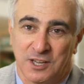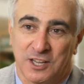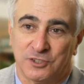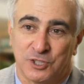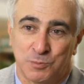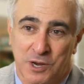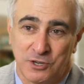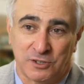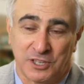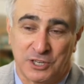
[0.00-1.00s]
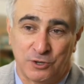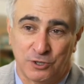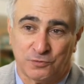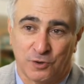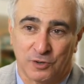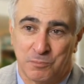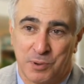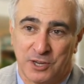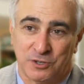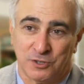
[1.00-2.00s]
It's especially useful in
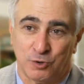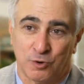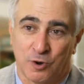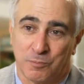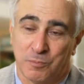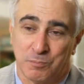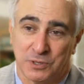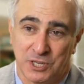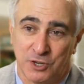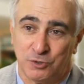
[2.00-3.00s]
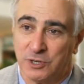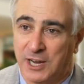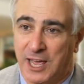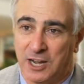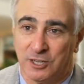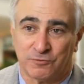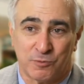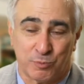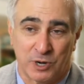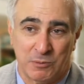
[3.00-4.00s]
patients who are potential candidates for
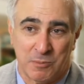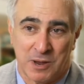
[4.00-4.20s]
premium